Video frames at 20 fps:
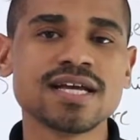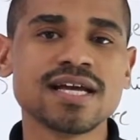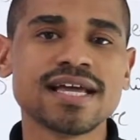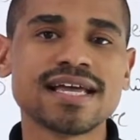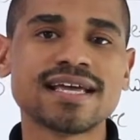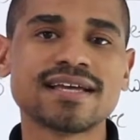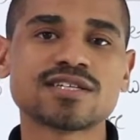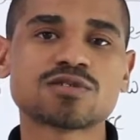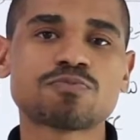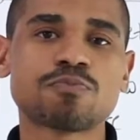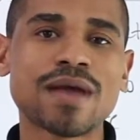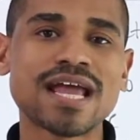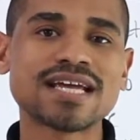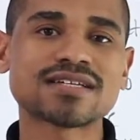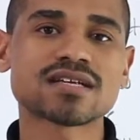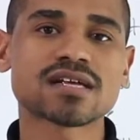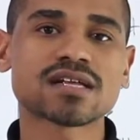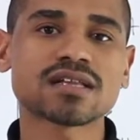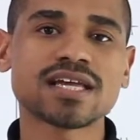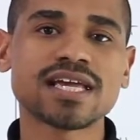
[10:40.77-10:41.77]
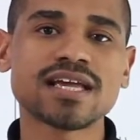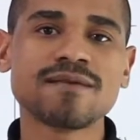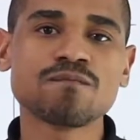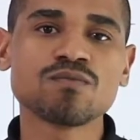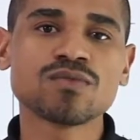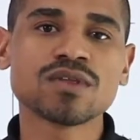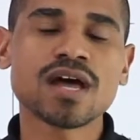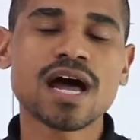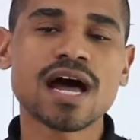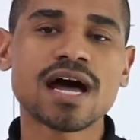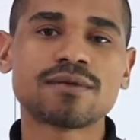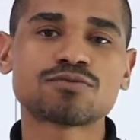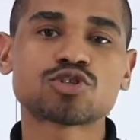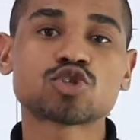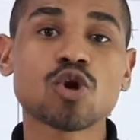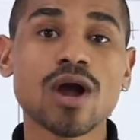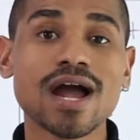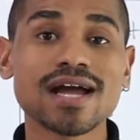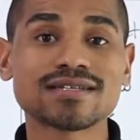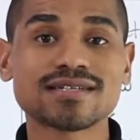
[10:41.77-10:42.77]
is basically
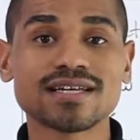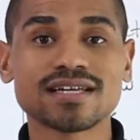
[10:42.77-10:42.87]
try to